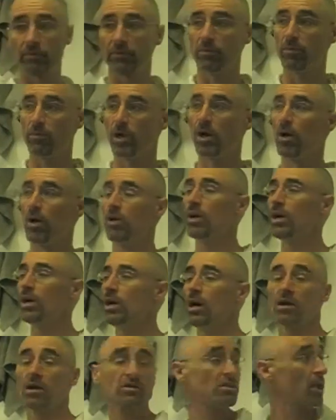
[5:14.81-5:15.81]
the bow
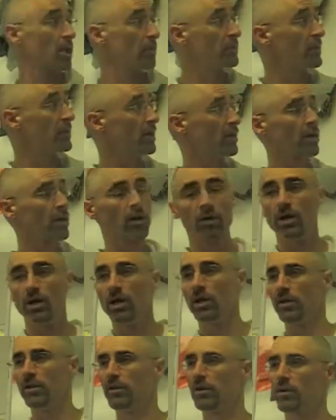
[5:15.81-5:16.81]
or stop the arrow,
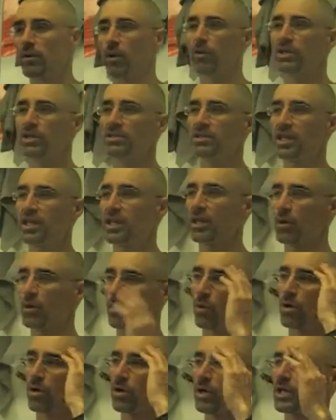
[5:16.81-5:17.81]
they're always
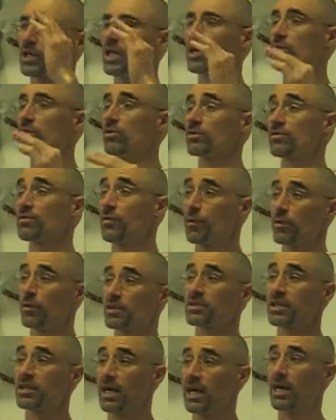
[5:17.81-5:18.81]
thinking work equals
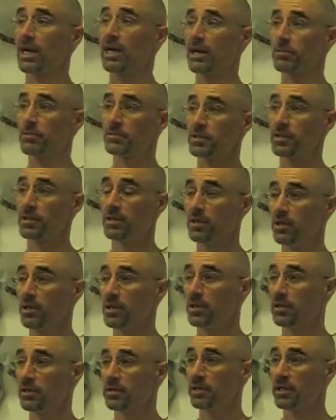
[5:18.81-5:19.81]
force times
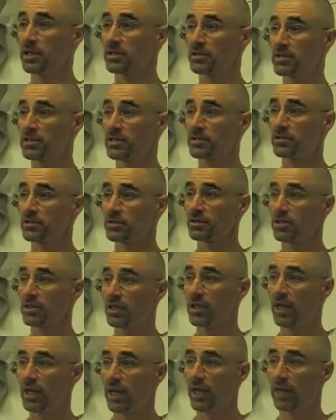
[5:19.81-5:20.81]
distance.
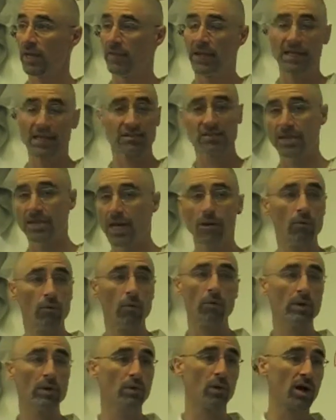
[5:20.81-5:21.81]
And that's not
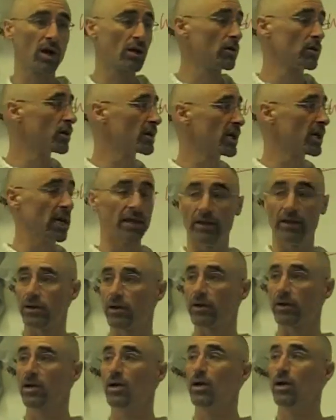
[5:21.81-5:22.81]
what we want to look at
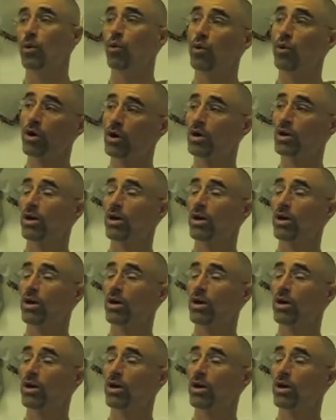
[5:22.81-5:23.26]
here. Work